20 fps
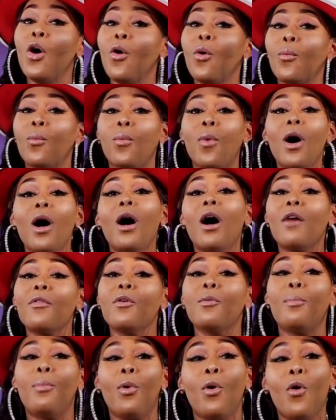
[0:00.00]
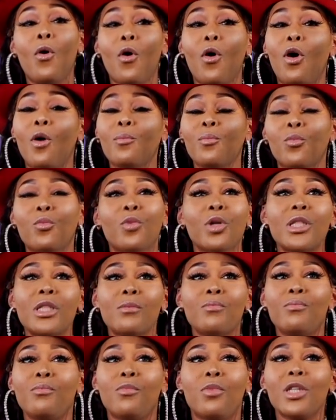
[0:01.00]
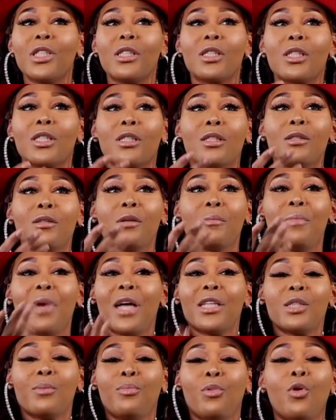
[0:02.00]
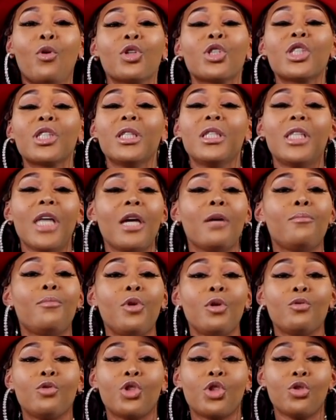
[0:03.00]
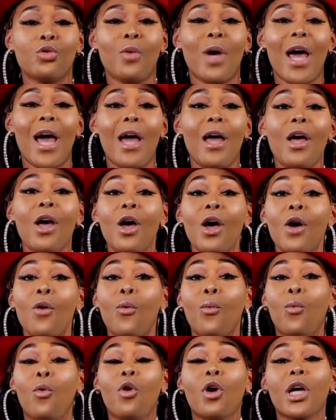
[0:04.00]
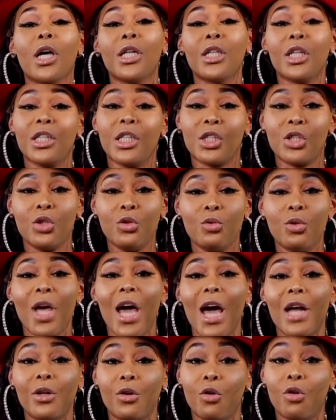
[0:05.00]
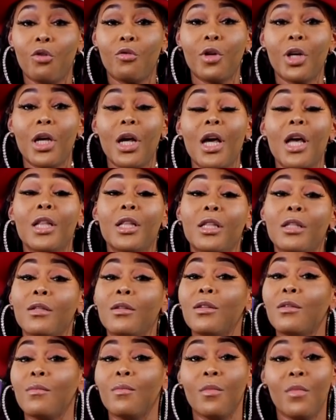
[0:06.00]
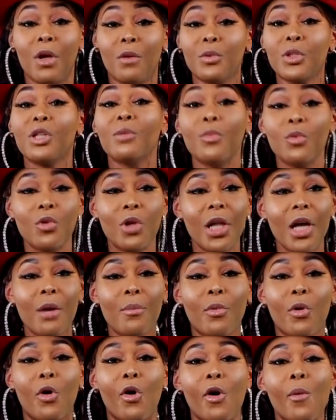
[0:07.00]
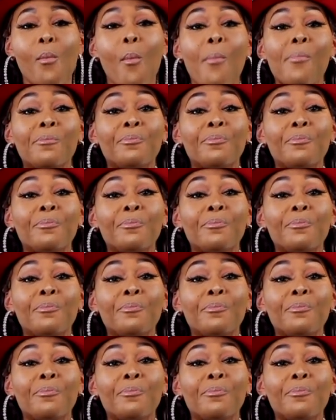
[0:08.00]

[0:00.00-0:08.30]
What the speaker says: What other ball, what's the best ball to debut you at walking this new category? And it was the Mugler ball.